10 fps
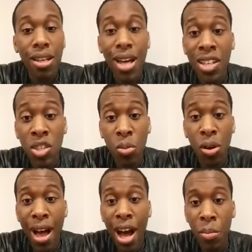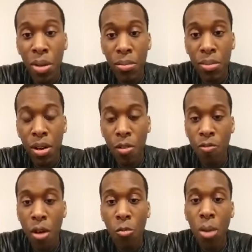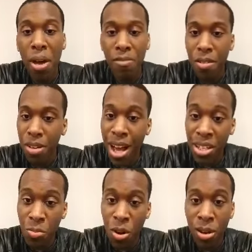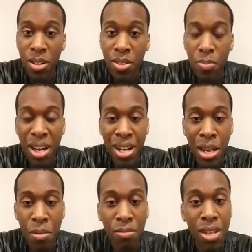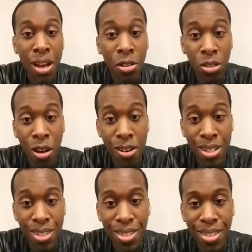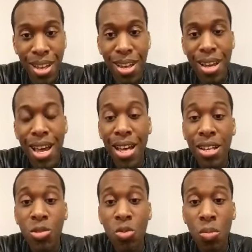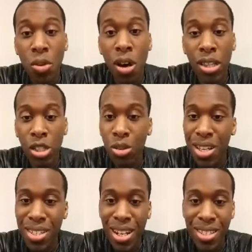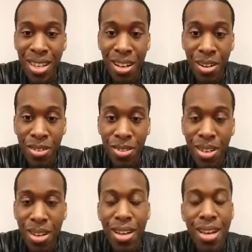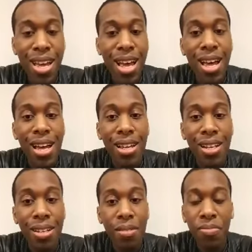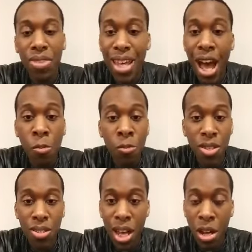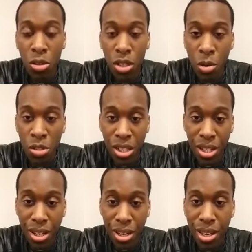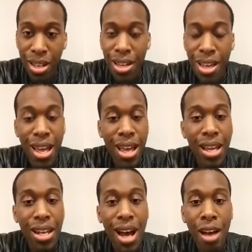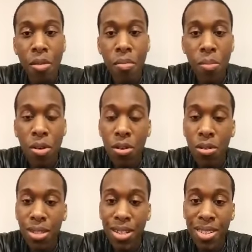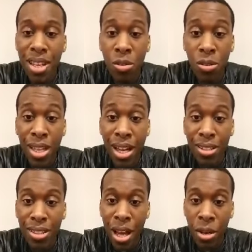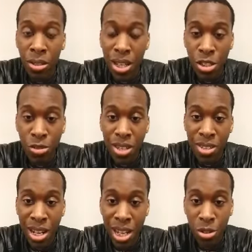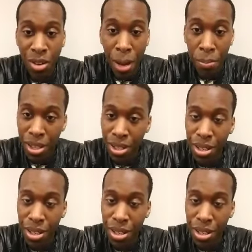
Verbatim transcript: gospel album from one of my favorite gospel artists by the name of Donald Lawrence and his group called the Tri City Singers. And the album was entitled Goshen. And I remember the single that Donald and Tri City dropped